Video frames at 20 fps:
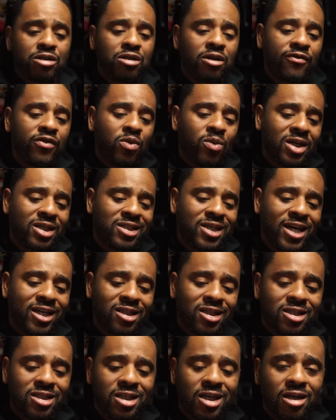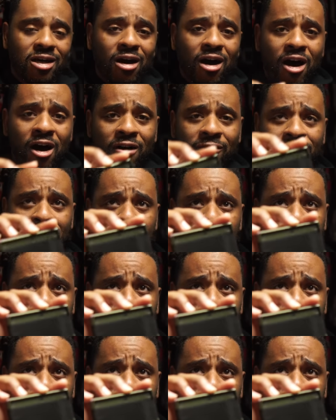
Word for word: So if you want to take this thing off,